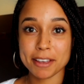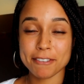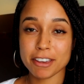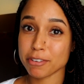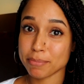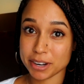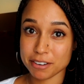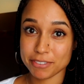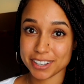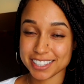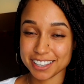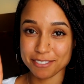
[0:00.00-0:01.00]
my favorite
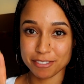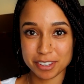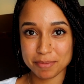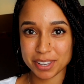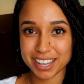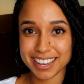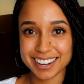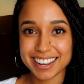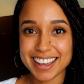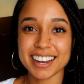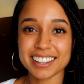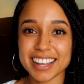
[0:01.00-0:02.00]
benefits of VPN,
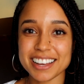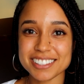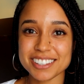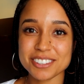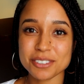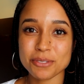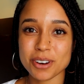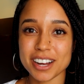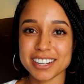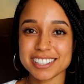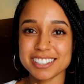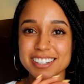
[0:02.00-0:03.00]
it allows you to
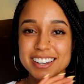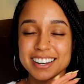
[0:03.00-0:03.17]
watch